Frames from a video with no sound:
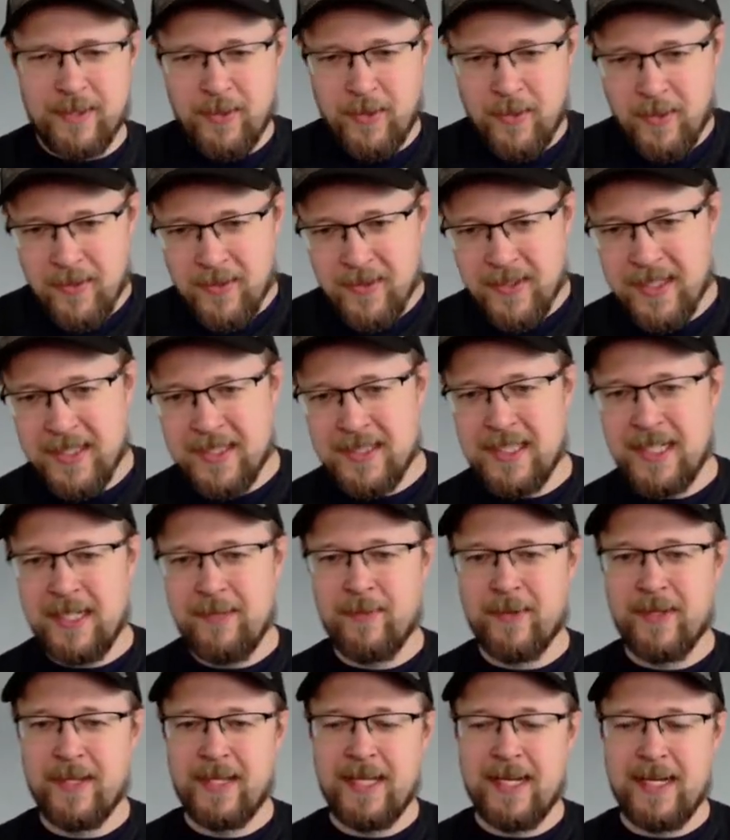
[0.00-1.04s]
spent all that
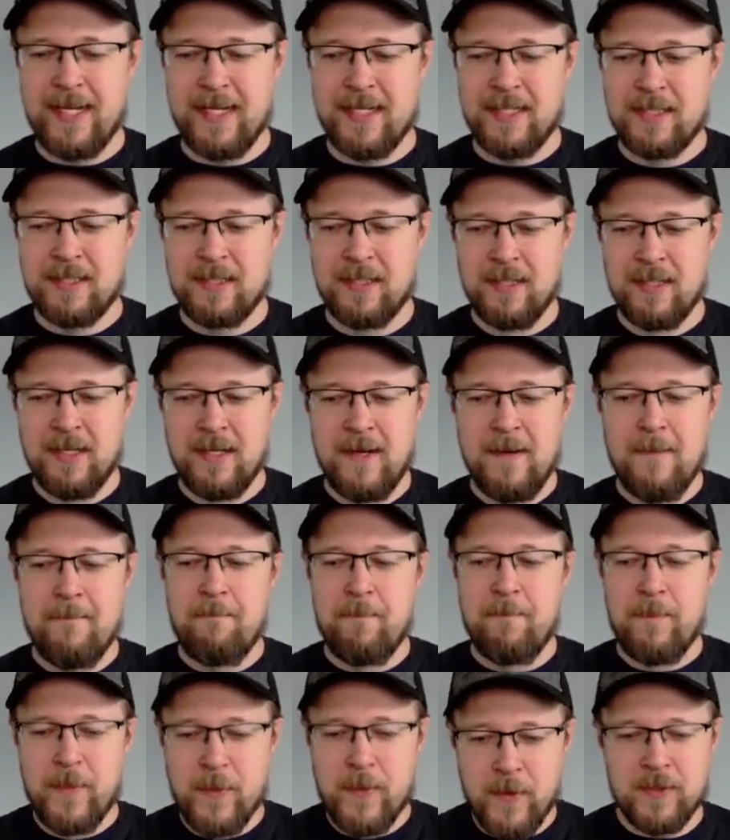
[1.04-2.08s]
time on that,
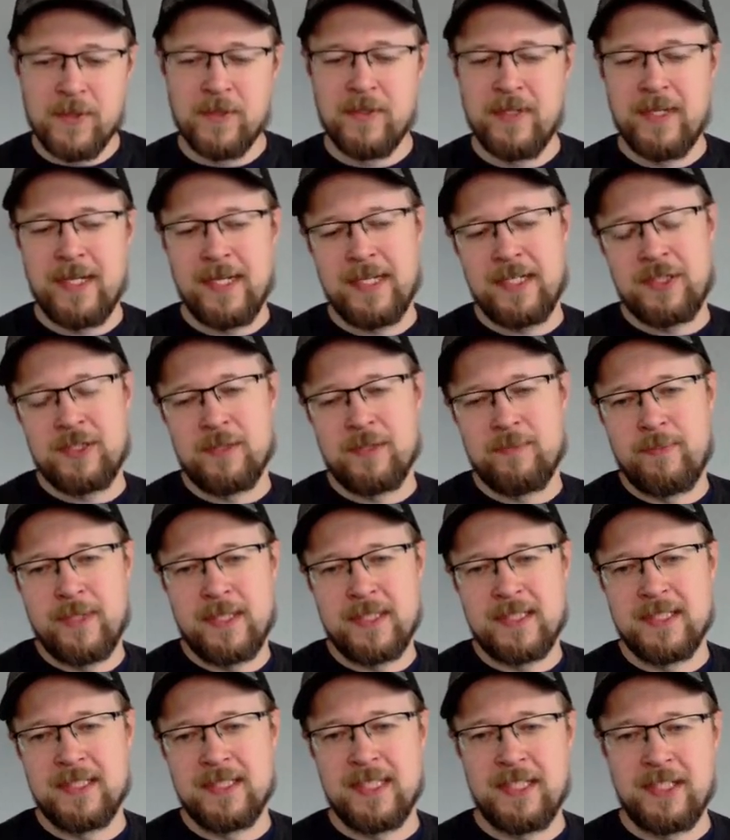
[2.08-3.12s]
not on the actual
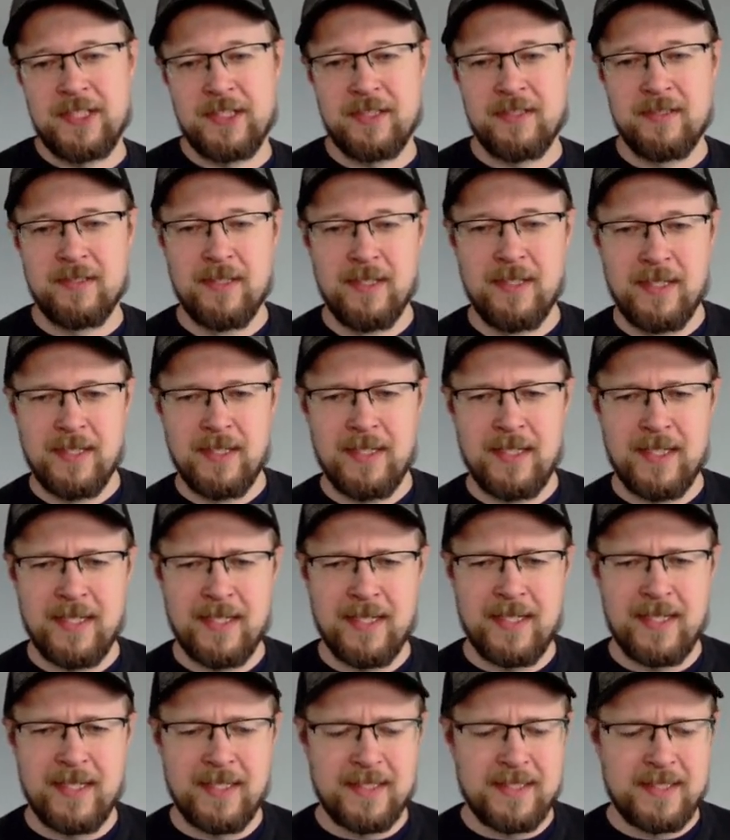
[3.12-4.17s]
presentation
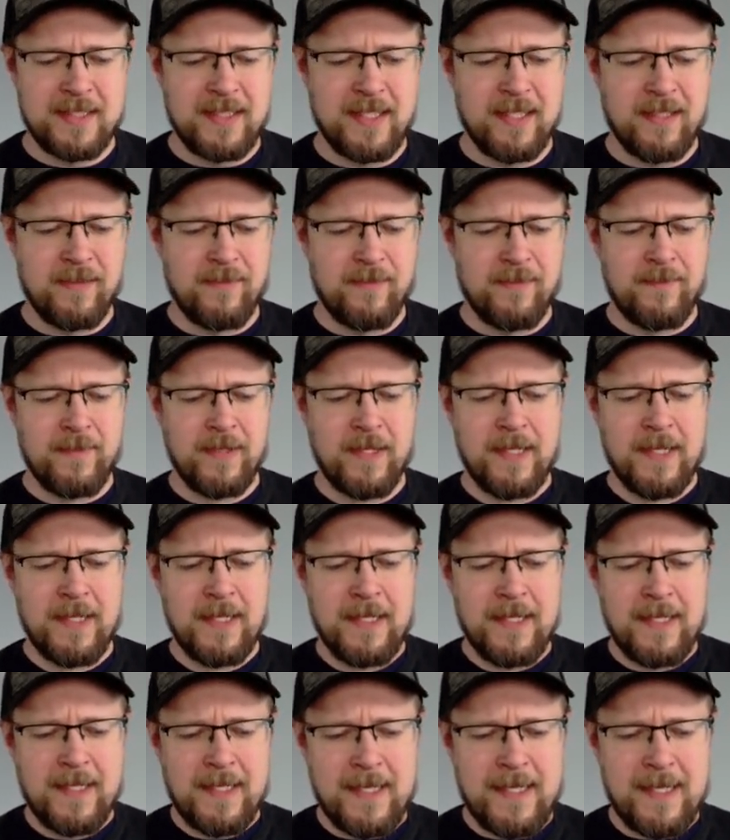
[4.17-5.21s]
itself.
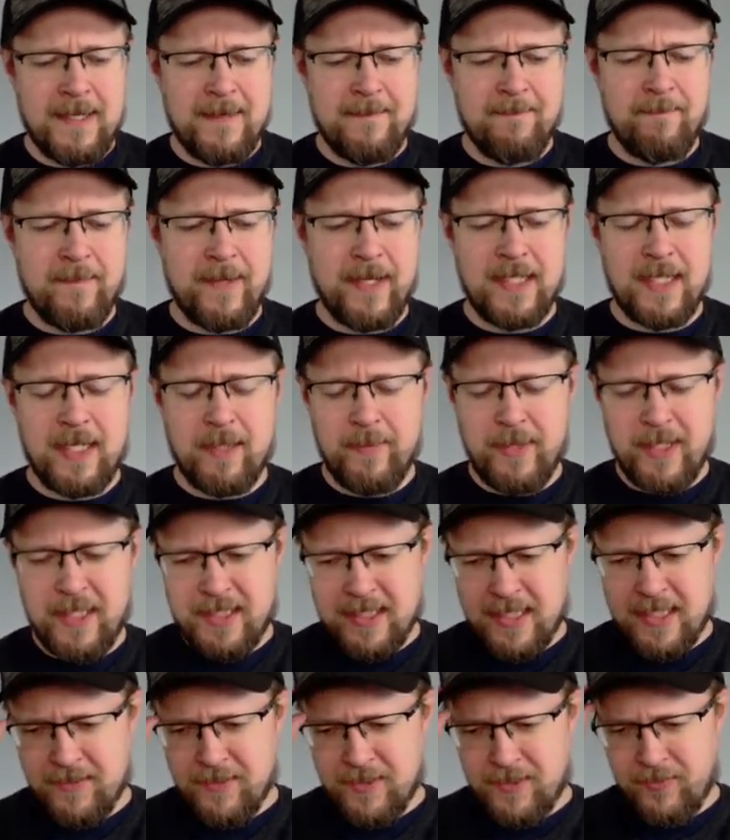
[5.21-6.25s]
And how many
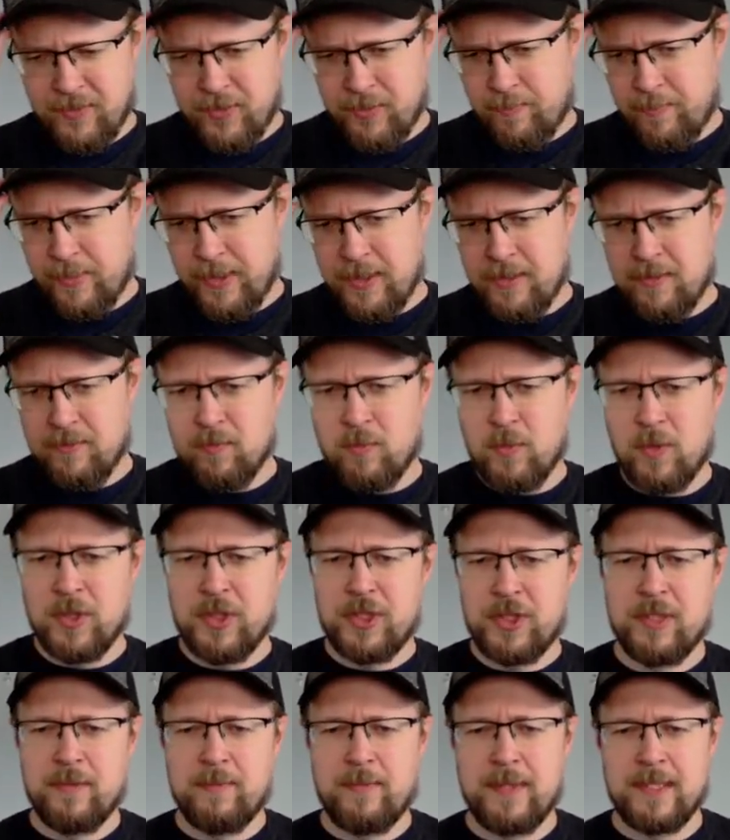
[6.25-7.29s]
times have you been
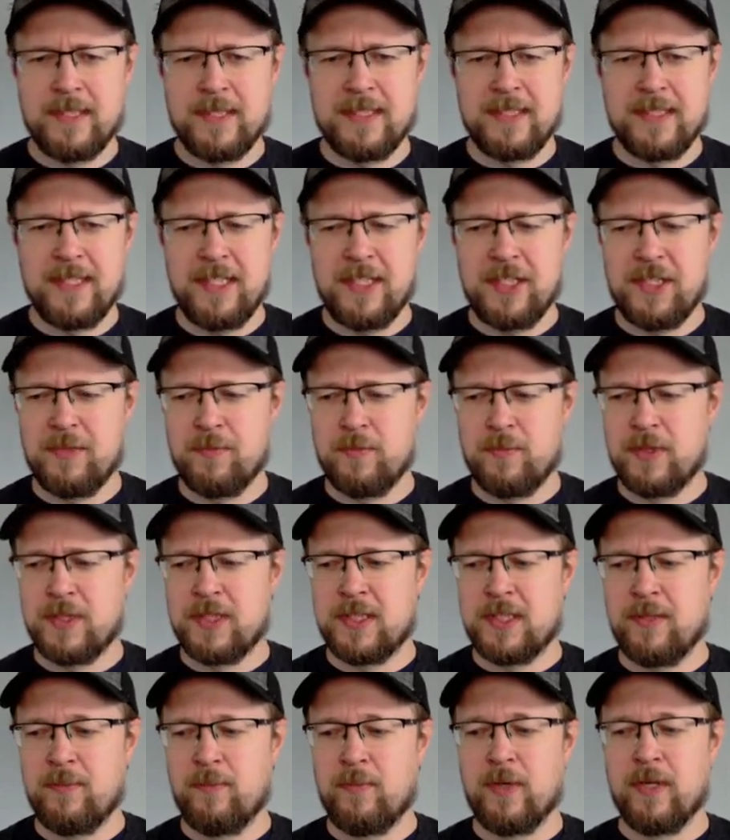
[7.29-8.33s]
watching a presentation where
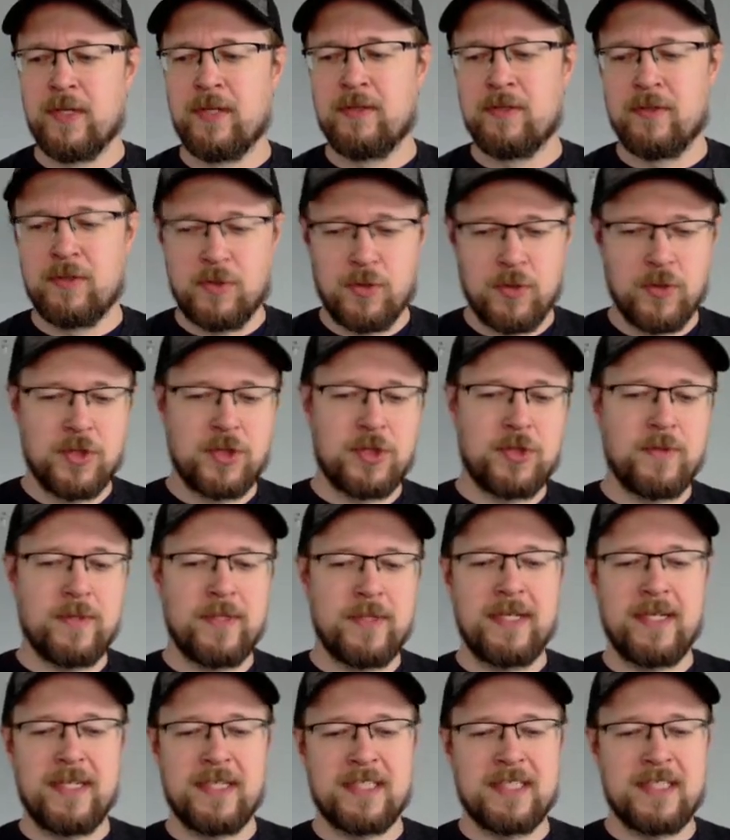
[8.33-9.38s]
someone goes to
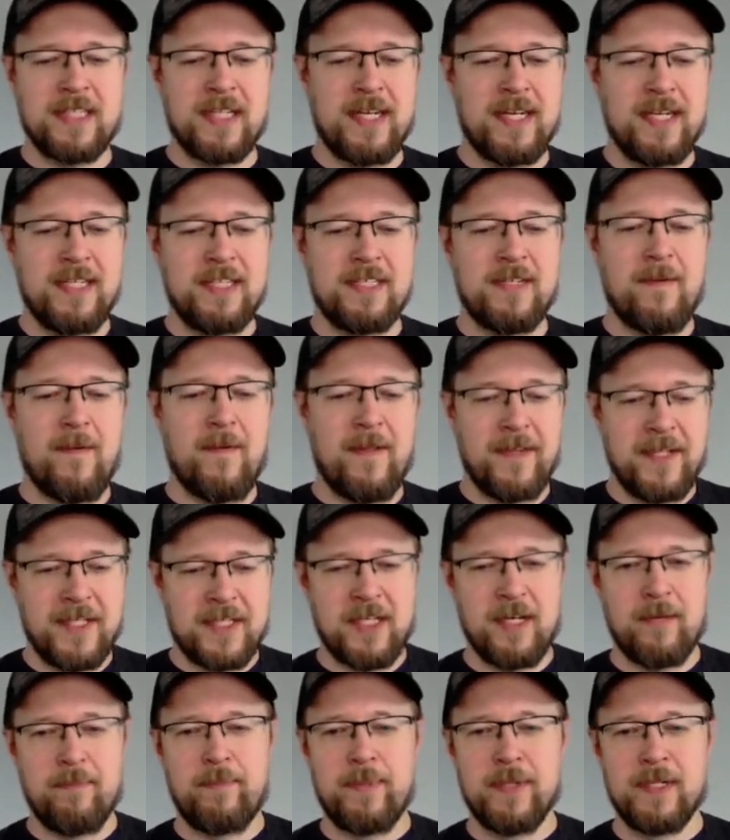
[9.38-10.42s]
the next slide and they
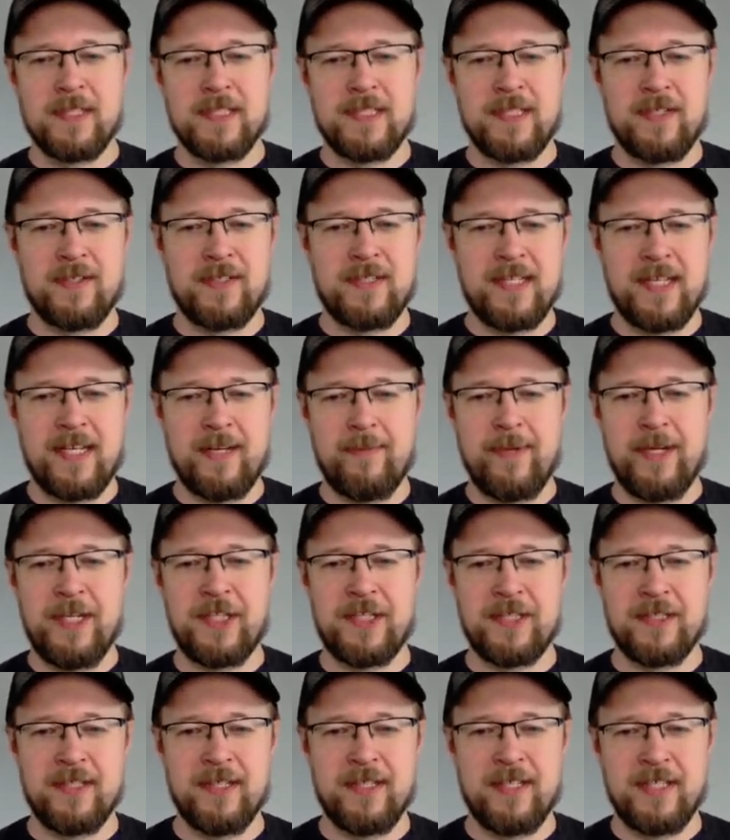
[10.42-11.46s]
start building out an
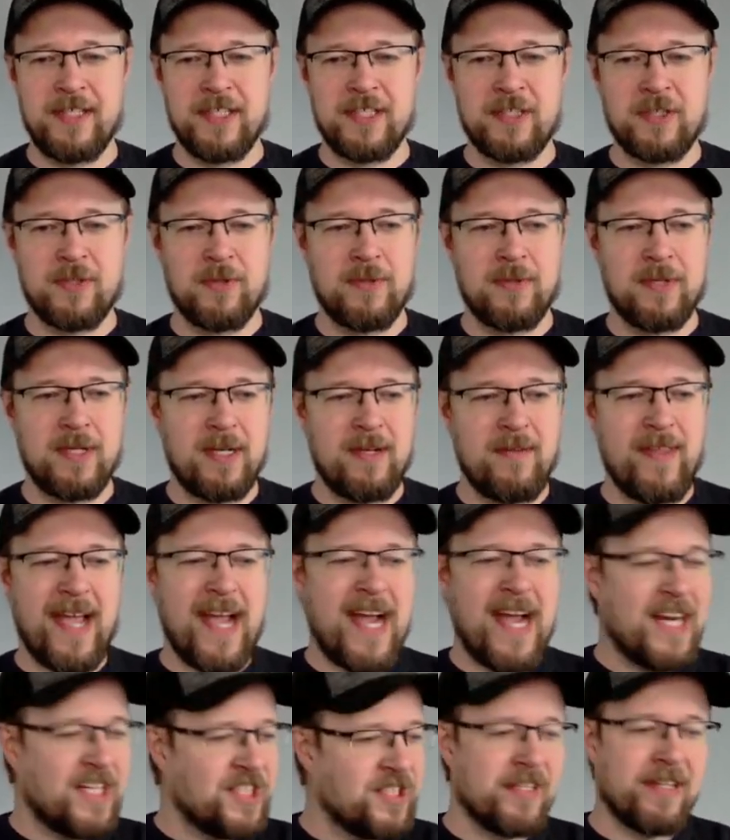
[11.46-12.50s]
animation and they just go,
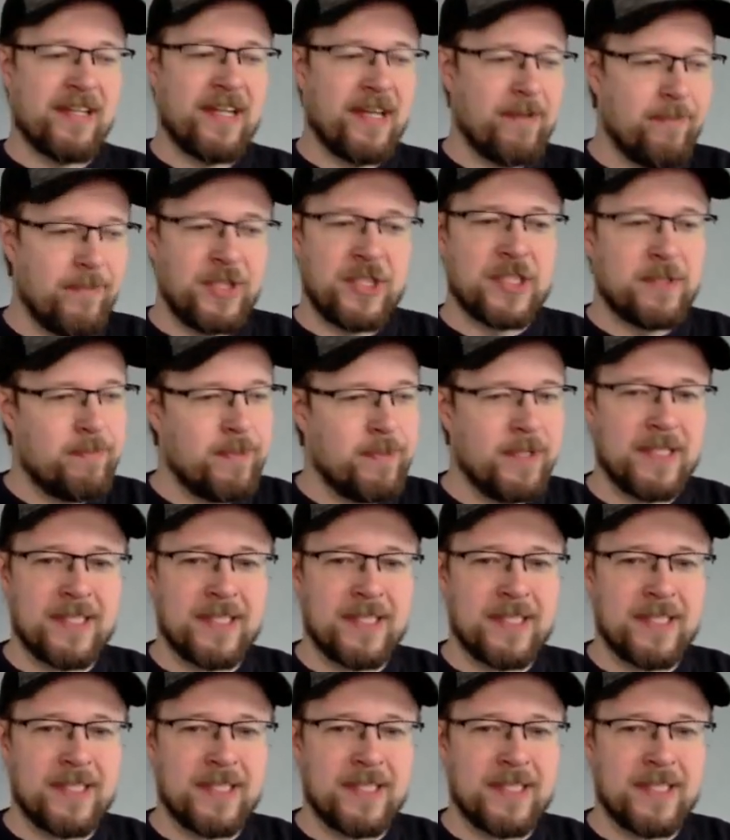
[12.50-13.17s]
actually, let me just